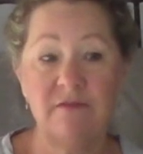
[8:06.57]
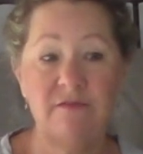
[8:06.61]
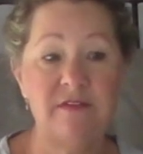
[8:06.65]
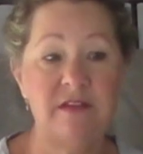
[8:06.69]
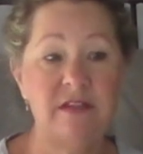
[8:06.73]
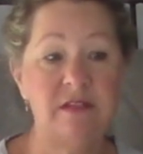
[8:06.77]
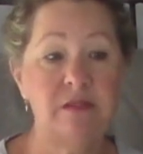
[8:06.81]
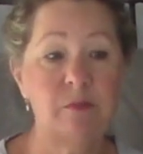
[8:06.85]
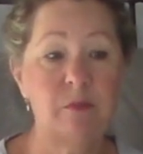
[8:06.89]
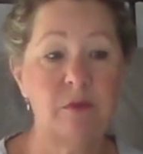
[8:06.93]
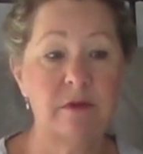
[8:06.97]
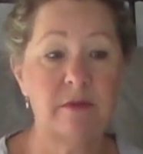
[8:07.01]

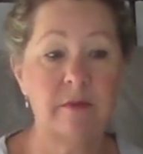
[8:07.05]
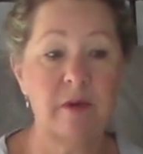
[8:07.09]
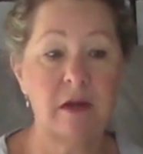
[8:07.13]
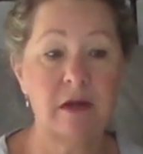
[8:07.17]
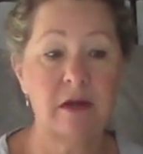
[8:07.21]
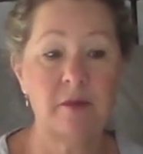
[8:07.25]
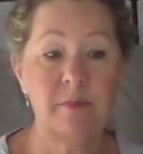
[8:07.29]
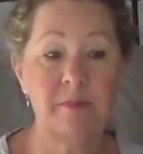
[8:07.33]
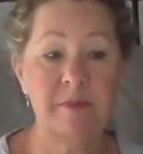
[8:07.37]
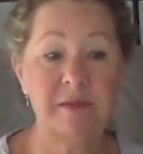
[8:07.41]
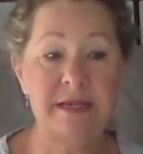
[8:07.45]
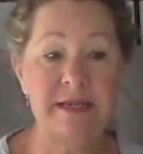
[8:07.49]
Facebook
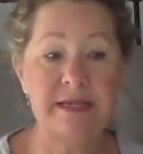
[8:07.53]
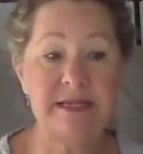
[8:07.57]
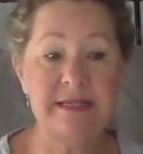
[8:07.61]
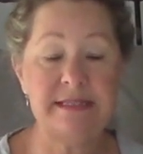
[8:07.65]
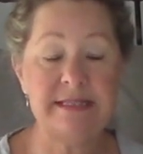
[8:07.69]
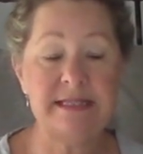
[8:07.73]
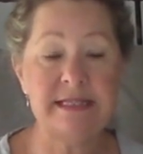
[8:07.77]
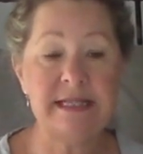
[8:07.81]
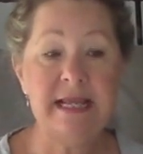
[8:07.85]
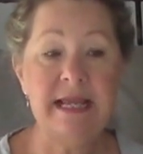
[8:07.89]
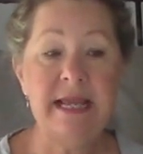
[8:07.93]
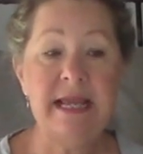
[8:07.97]

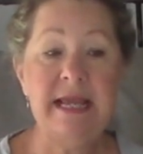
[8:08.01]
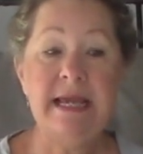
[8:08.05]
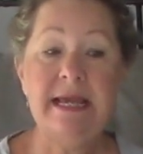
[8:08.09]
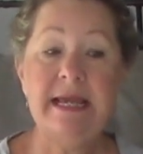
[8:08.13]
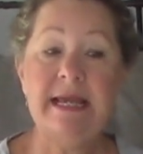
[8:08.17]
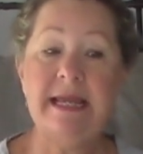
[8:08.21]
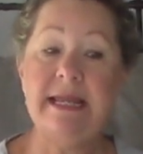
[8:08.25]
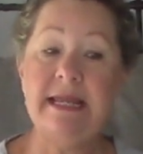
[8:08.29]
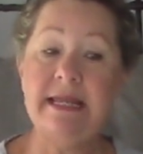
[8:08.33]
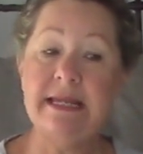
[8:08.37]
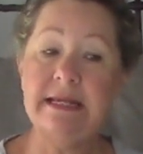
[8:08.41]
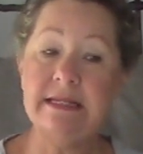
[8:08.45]
Marketplace,
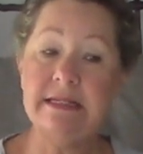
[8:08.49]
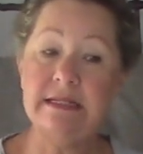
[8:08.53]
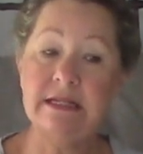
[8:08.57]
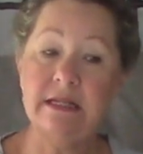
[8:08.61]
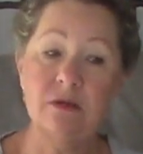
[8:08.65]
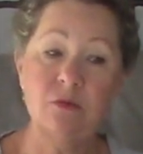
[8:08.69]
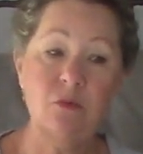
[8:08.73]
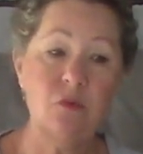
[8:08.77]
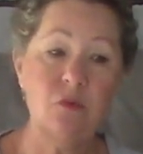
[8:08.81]
and it